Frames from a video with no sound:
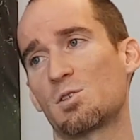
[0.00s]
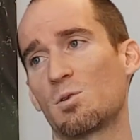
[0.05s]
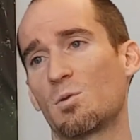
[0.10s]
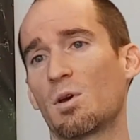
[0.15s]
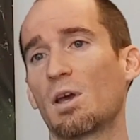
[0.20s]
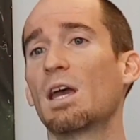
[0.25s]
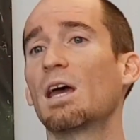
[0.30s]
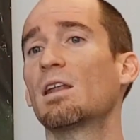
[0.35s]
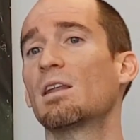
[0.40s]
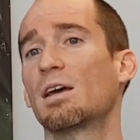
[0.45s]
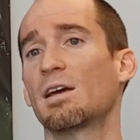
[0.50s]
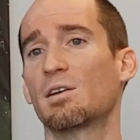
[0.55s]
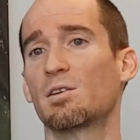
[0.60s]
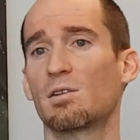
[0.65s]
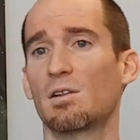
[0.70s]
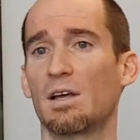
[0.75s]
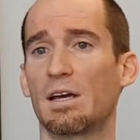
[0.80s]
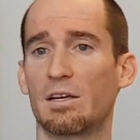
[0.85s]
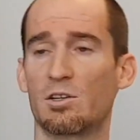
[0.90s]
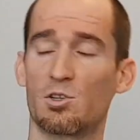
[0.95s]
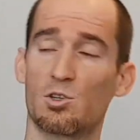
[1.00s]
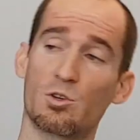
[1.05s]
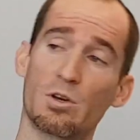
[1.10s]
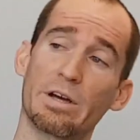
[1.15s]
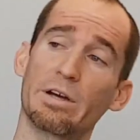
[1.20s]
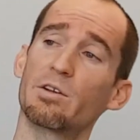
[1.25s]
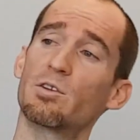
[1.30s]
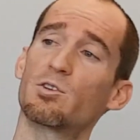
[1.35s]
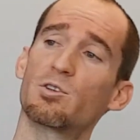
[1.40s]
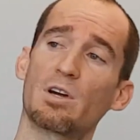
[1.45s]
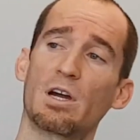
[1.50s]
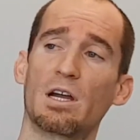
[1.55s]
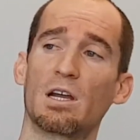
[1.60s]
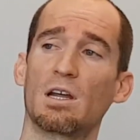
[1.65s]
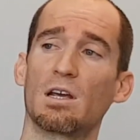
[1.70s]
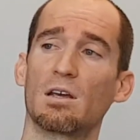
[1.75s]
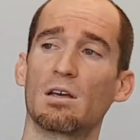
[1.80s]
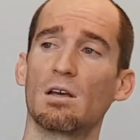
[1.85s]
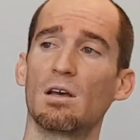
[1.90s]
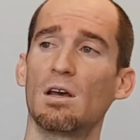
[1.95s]
So again, like strength
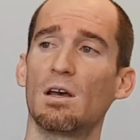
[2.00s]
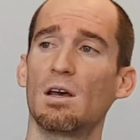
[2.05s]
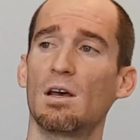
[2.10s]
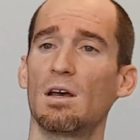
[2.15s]
training,